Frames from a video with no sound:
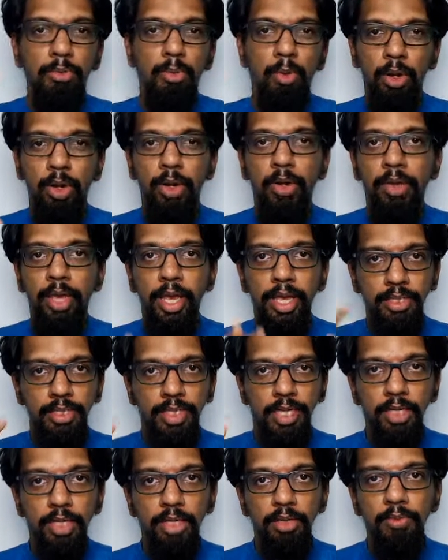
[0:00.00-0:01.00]
or an
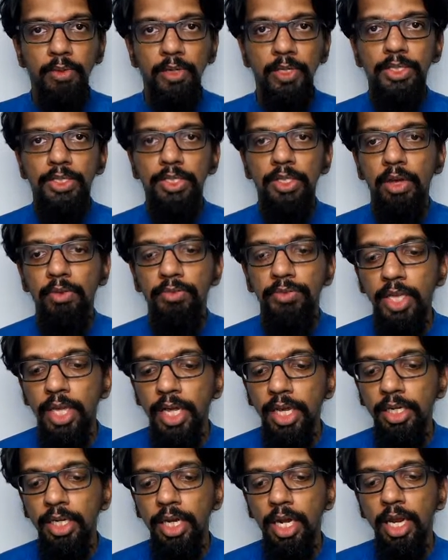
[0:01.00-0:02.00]
extended version of
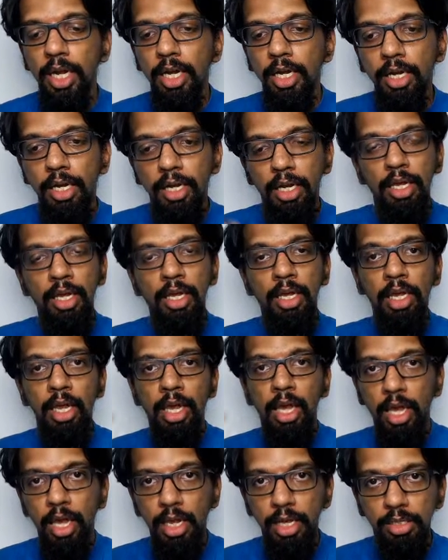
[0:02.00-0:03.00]
that, and
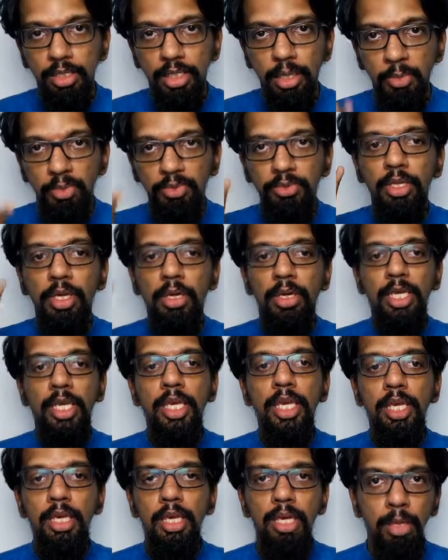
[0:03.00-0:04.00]
some of the
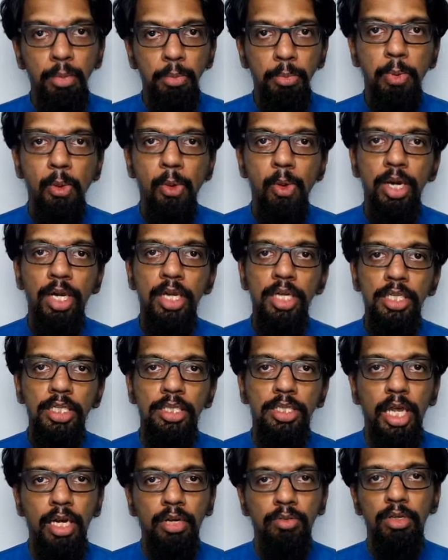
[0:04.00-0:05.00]
key
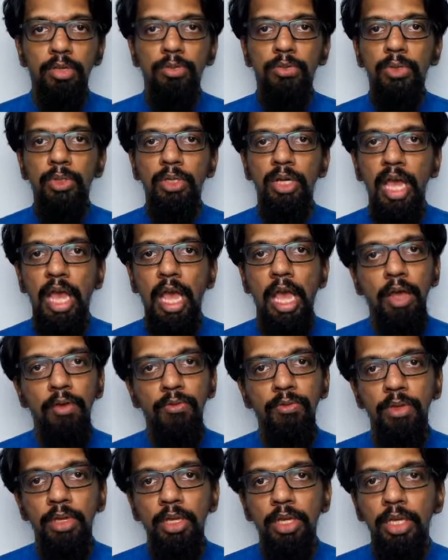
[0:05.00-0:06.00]
components that we would
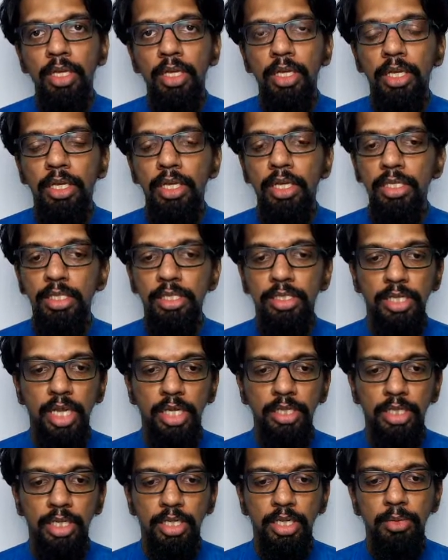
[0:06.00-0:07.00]
have in
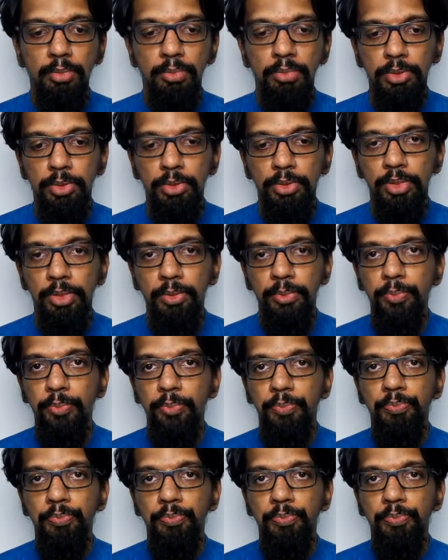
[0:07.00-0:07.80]
such a computer.